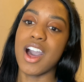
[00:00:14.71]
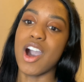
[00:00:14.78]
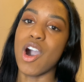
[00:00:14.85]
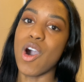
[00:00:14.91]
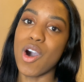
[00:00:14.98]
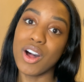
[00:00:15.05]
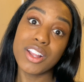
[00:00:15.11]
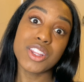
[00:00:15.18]

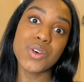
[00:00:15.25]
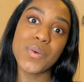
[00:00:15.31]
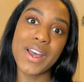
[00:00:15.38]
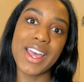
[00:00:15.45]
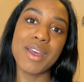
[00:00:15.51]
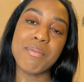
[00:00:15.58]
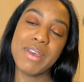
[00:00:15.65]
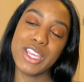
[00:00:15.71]
all the
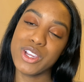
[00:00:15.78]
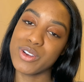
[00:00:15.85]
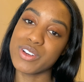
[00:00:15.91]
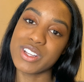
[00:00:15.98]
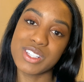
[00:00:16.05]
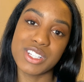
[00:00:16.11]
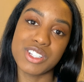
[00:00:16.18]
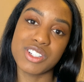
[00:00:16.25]
way, make your own
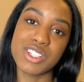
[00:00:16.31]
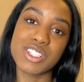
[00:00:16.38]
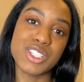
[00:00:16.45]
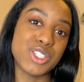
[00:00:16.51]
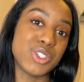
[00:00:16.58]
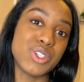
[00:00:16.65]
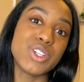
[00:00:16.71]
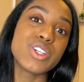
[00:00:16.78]
decisions,
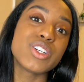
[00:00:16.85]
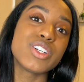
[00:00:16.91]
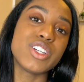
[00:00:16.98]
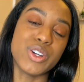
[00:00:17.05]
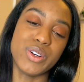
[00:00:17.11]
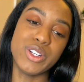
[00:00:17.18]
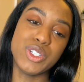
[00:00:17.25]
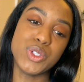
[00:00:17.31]
do
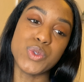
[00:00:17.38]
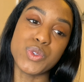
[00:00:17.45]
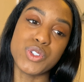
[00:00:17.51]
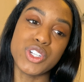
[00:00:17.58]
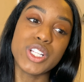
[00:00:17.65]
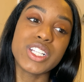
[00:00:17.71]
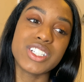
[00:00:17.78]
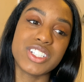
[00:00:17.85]
your due
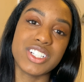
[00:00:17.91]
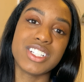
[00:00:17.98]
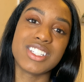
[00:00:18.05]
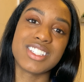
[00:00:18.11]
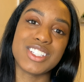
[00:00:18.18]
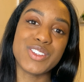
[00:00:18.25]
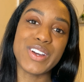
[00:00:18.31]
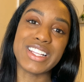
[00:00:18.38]

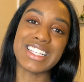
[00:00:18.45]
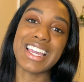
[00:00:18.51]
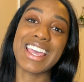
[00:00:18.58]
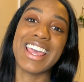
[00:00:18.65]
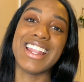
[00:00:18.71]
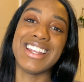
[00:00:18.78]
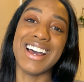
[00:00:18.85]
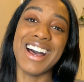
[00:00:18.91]
diligence. You guys, I
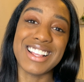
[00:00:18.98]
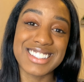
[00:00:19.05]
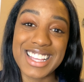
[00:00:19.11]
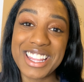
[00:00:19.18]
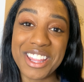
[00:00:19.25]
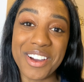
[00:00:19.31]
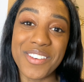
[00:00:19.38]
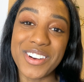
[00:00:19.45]
cannot
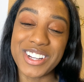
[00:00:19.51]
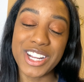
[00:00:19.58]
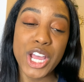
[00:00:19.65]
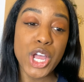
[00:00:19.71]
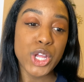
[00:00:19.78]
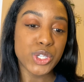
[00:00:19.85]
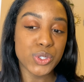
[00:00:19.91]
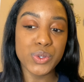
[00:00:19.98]
say that word.
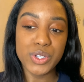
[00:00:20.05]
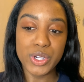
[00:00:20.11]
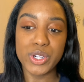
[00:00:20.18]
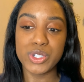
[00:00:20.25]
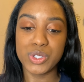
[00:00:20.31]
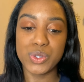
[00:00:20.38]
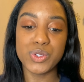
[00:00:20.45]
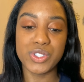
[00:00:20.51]
Do your
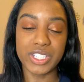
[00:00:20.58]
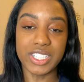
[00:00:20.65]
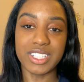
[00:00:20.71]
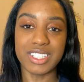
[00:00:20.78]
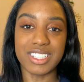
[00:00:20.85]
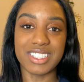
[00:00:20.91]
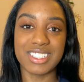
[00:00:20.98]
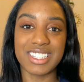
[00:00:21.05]
due
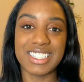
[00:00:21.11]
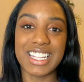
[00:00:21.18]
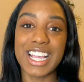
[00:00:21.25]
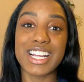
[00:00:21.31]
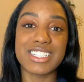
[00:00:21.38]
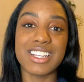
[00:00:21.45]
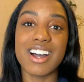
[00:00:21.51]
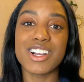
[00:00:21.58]
diligence. It's like
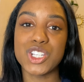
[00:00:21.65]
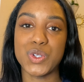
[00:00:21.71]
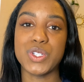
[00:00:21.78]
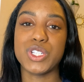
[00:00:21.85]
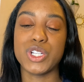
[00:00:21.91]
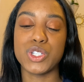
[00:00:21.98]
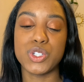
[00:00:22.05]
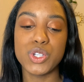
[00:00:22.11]
a tongue
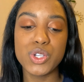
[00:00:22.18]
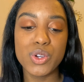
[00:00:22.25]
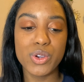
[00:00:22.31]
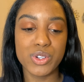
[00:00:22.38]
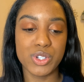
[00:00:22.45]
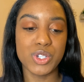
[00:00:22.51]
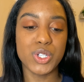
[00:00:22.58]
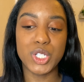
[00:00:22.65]
twister. Do
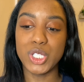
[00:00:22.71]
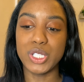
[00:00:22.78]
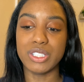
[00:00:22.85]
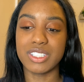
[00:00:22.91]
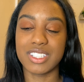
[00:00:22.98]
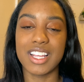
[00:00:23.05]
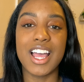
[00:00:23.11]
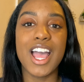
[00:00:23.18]
your due
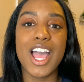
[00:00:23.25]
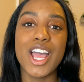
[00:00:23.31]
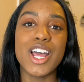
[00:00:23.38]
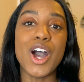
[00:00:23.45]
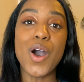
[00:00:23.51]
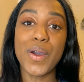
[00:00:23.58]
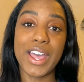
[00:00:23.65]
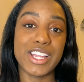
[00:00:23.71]
diligence.
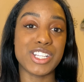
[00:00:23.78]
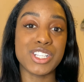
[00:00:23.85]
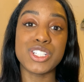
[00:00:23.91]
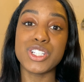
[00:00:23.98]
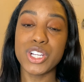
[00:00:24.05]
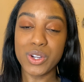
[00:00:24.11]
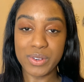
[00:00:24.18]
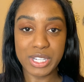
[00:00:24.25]
Okay, just
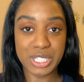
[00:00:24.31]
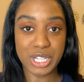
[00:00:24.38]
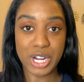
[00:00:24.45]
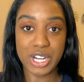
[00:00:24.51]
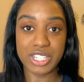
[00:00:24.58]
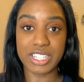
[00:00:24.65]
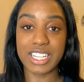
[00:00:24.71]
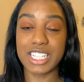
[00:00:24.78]
do your
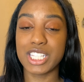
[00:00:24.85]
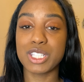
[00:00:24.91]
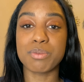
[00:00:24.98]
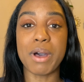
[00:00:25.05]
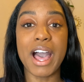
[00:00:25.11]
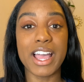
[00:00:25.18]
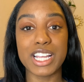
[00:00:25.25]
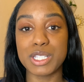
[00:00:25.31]
research. This is
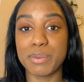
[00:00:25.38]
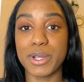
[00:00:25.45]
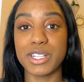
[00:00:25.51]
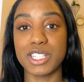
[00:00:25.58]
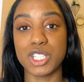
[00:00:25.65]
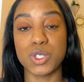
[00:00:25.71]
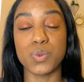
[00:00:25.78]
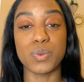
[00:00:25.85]
my
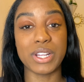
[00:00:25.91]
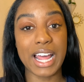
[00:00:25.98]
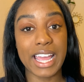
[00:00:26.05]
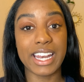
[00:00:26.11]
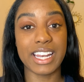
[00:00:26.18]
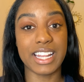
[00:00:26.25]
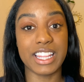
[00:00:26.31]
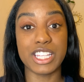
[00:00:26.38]
experience. This is what
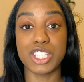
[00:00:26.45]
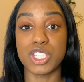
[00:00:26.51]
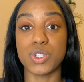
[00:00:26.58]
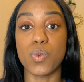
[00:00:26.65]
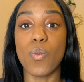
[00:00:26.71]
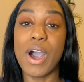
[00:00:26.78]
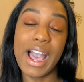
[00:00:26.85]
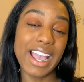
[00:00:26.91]
I did, and this is
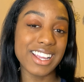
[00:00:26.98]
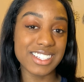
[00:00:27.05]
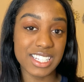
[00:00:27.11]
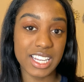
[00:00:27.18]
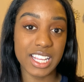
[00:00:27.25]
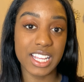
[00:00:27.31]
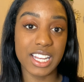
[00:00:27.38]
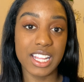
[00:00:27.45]
why I
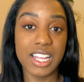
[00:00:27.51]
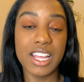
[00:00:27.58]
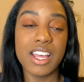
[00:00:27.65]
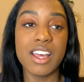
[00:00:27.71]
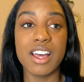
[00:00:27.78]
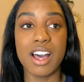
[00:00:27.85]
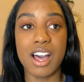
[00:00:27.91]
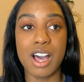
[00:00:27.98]
did it.
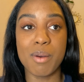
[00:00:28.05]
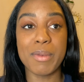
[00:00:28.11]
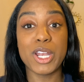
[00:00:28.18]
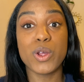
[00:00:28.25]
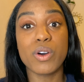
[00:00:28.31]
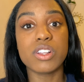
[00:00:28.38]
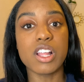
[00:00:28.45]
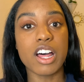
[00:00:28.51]
Um, I
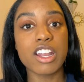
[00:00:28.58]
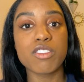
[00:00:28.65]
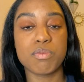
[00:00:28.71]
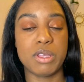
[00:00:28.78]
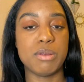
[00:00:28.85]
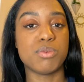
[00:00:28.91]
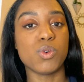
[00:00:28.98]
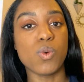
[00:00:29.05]
know a lot of
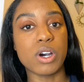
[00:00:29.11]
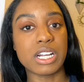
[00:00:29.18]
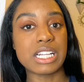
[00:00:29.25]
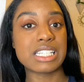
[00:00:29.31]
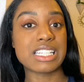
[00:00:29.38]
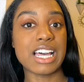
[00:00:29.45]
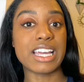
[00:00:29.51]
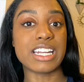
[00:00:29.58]
people want to
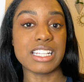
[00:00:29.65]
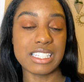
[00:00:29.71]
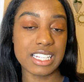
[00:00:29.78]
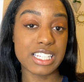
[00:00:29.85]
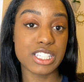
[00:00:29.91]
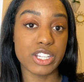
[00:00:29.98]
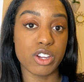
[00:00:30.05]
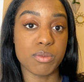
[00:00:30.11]
sign a
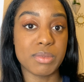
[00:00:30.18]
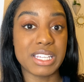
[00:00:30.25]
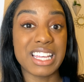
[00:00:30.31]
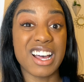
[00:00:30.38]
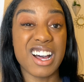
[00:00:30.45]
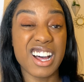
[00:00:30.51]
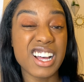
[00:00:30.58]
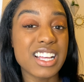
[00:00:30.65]
six year
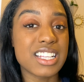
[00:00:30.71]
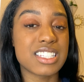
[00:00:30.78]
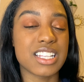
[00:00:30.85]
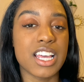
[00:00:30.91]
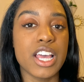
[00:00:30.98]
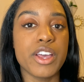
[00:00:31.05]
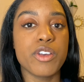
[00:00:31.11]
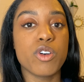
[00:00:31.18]
because
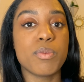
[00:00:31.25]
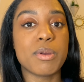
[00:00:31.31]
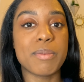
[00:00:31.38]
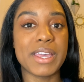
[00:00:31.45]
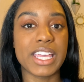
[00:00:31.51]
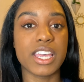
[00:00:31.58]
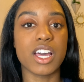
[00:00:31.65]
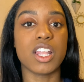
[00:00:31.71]
you'll be
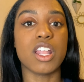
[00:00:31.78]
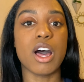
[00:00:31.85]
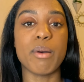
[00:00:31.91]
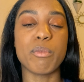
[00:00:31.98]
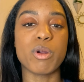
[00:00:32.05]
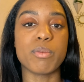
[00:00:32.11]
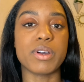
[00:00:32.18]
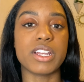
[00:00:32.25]
making a lot
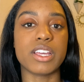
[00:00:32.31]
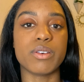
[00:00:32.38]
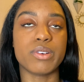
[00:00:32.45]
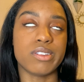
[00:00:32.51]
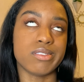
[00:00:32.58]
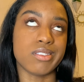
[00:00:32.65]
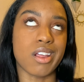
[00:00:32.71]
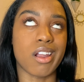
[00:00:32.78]
more money.
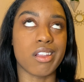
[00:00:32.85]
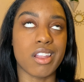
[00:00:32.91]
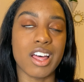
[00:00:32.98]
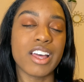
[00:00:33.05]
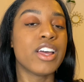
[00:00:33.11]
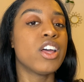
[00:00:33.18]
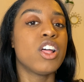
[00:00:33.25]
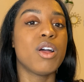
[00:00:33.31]
Well, not a
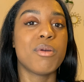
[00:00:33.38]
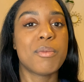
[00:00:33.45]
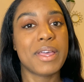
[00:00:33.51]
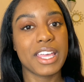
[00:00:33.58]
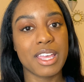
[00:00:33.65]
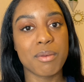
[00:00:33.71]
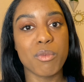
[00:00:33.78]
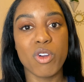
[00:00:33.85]
lot. You'll be
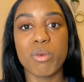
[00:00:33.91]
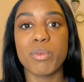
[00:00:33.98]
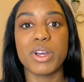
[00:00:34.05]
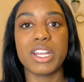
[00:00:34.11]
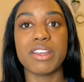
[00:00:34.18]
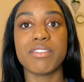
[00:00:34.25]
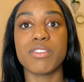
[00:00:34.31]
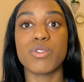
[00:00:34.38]
making more
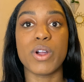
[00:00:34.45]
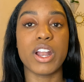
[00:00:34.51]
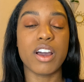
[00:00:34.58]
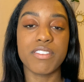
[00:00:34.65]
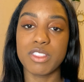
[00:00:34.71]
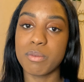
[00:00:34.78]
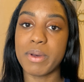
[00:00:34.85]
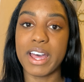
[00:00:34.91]
money right
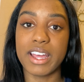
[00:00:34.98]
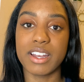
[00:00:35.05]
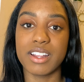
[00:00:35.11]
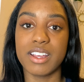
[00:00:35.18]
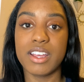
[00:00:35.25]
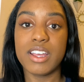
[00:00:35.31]
off the bat